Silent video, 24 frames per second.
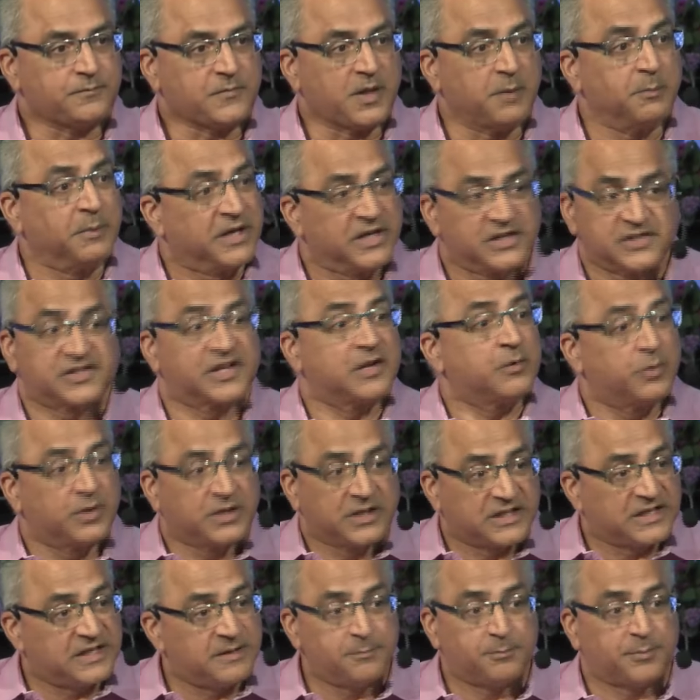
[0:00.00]
because they will
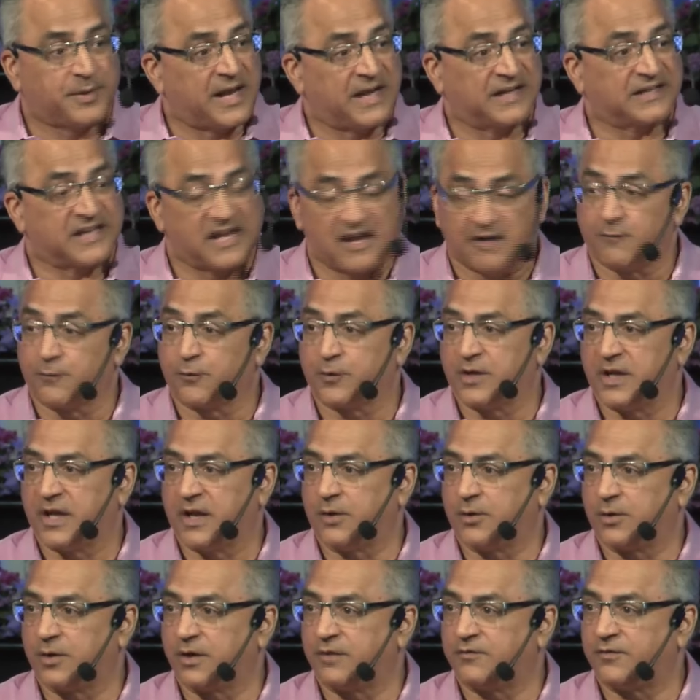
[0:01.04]
impact every
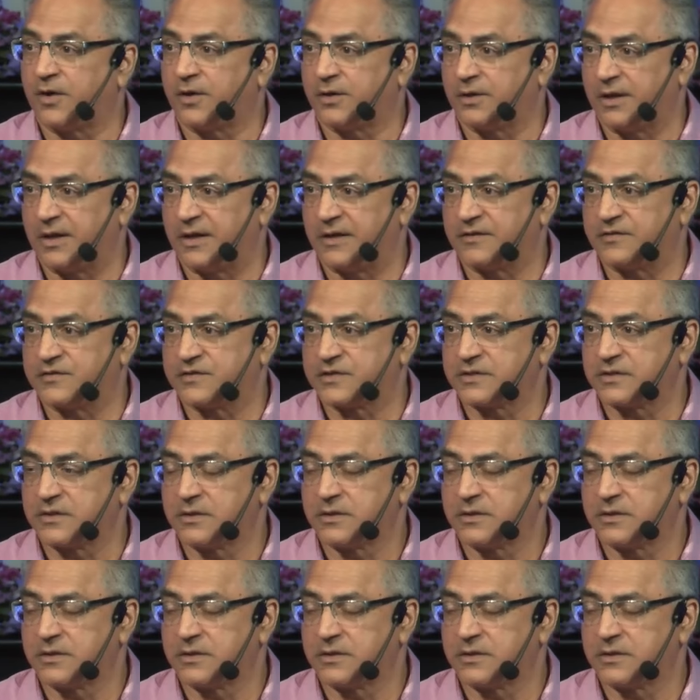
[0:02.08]
area of our lives.